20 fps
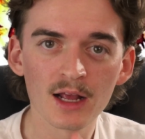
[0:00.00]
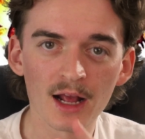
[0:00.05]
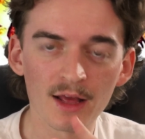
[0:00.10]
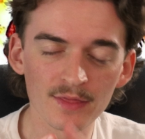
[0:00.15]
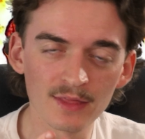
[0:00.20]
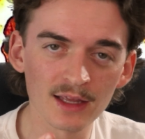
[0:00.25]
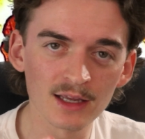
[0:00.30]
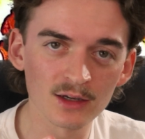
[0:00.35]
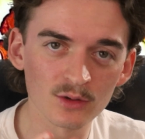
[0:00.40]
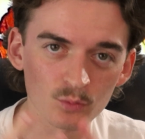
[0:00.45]

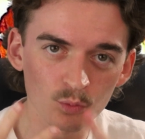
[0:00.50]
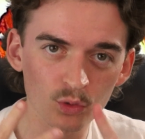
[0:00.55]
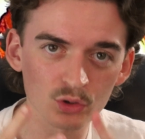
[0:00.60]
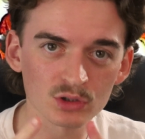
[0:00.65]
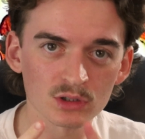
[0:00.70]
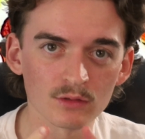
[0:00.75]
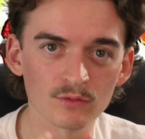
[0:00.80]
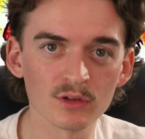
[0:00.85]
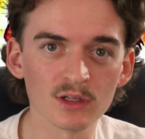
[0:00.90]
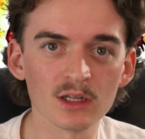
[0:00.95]
and then
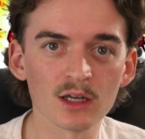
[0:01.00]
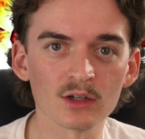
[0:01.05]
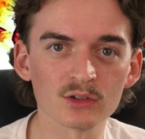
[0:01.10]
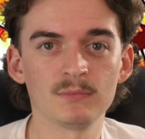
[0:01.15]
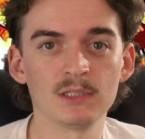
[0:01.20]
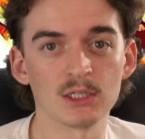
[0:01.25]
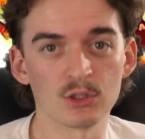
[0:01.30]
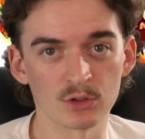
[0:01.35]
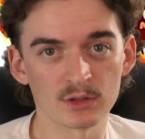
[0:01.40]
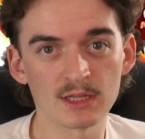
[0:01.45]
watch the video.
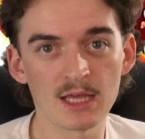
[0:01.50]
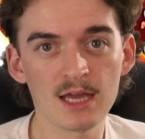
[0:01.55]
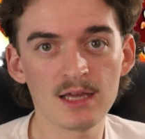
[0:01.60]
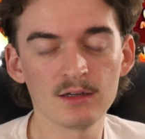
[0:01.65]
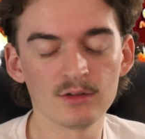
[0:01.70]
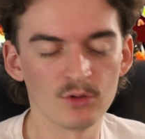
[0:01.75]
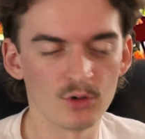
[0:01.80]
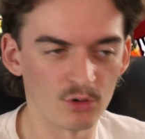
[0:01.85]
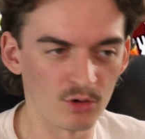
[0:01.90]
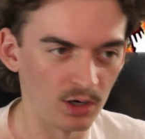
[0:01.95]
You got
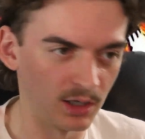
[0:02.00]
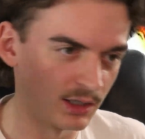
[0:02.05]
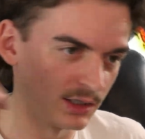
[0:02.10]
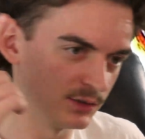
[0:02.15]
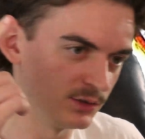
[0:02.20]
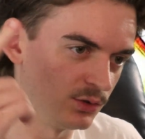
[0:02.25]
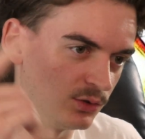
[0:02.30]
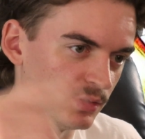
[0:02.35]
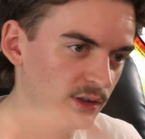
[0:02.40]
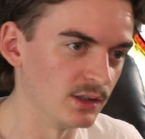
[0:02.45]
that? All right,
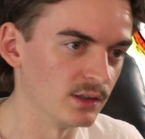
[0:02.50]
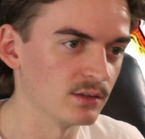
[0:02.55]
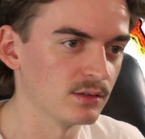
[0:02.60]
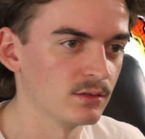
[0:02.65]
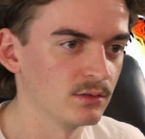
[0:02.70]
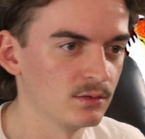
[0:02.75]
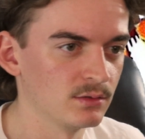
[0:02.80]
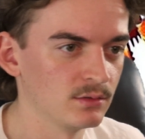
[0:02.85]
let's do this.